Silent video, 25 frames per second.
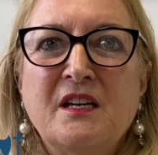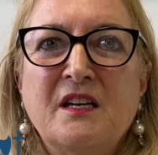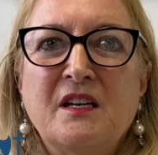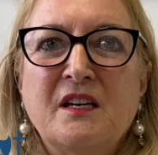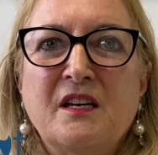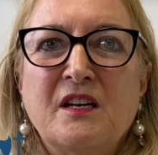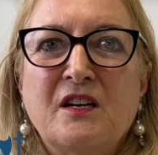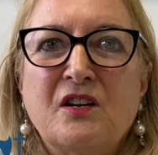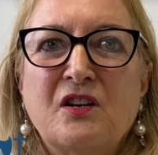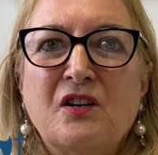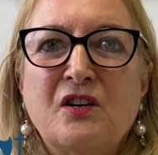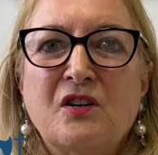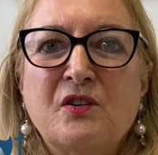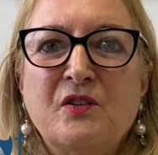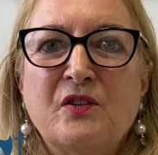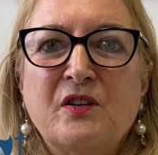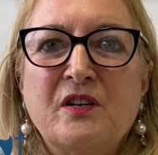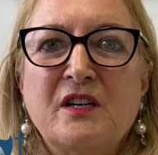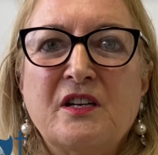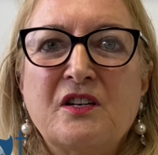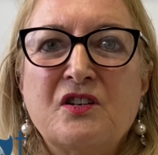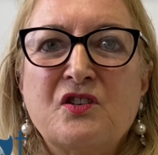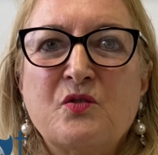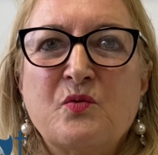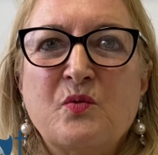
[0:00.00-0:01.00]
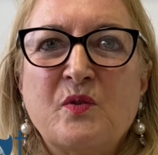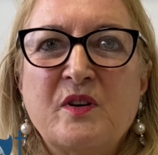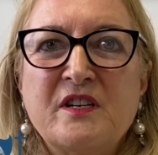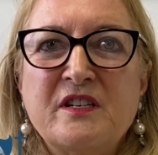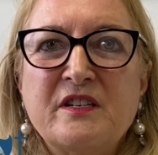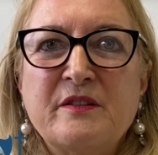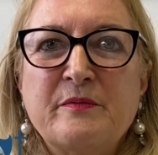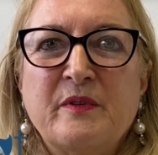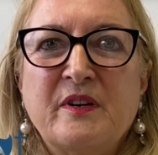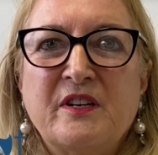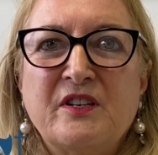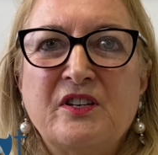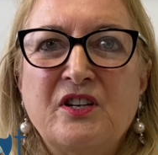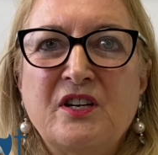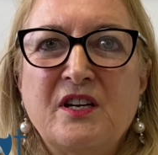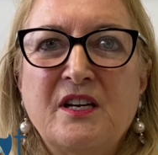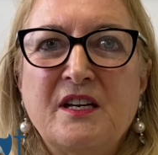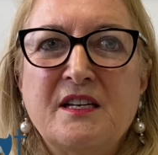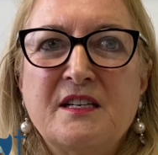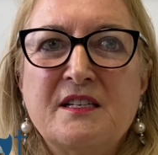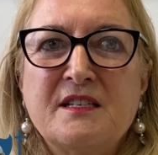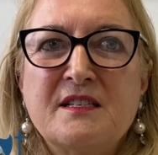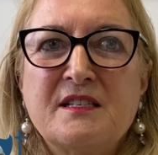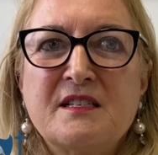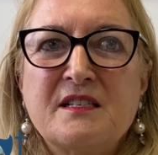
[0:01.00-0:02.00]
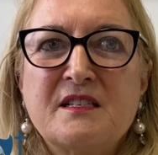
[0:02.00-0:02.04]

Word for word: including 21 years